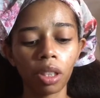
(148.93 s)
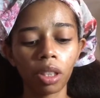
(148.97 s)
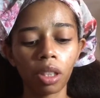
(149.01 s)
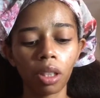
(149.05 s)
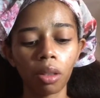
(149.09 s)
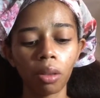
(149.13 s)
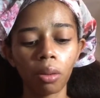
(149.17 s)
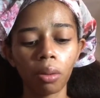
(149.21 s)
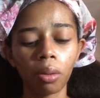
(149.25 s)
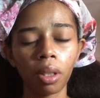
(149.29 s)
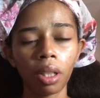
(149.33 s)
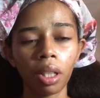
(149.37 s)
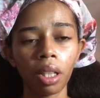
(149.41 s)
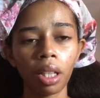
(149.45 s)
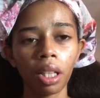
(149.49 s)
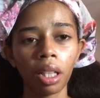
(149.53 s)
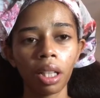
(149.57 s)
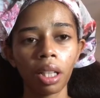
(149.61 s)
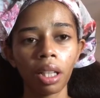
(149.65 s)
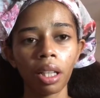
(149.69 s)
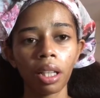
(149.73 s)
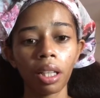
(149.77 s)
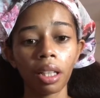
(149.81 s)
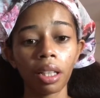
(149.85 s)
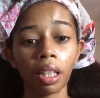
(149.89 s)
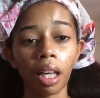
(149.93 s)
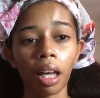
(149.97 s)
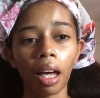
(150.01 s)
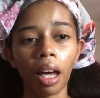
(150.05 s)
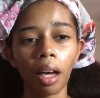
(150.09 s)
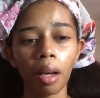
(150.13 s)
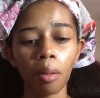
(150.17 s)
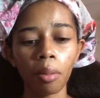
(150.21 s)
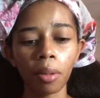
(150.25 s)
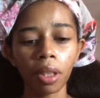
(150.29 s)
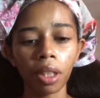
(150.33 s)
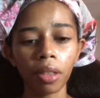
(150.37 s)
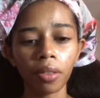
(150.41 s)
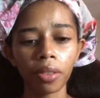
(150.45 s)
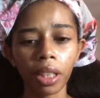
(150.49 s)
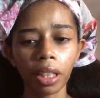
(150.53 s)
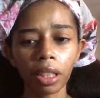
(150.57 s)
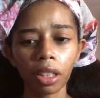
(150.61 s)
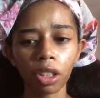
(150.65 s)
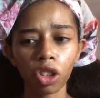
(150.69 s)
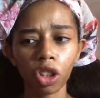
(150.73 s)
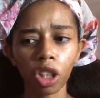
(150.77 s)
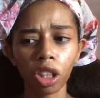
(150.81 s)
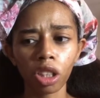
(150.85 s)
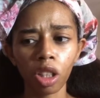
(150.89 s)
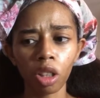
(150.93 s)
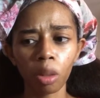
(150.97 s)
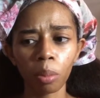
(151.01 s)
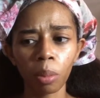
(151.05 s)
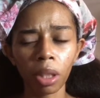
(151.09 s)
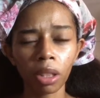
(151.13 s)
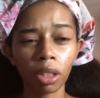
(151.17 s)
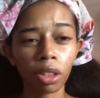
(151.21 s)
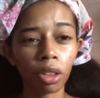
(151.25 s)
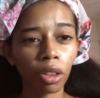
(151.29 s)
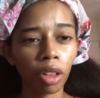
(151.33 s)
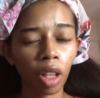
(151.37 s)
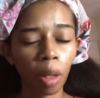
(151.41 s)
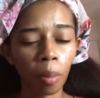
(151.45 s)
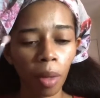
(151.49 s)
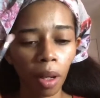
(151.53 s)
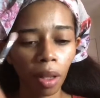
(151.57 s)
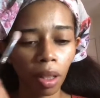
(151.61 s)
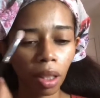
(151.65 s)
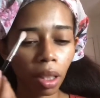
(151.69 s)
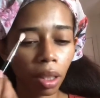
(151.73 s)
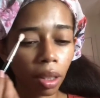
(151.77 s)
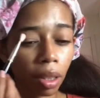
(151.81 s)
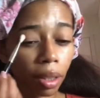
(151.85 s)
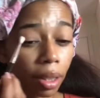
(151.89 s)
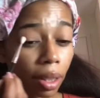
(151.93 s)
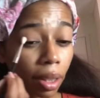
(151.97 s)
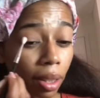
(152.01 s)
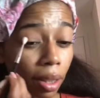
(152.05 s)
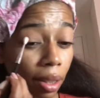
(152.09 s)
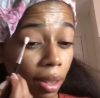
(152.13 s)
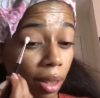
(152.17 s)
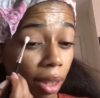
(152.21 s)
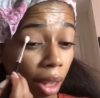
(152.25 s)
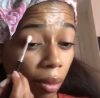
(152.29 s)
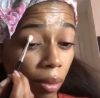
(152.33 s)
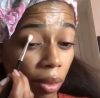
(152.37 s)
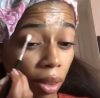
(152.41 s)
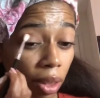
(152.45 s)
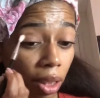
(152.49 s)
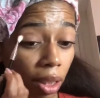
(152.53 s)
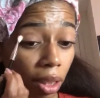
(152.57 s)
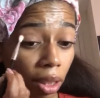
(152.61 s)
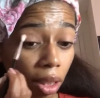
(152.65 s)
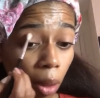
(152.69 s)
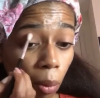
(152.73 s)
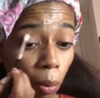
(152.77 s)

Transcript: So I believe Texas Chainsaw Massacre came out in the 70s.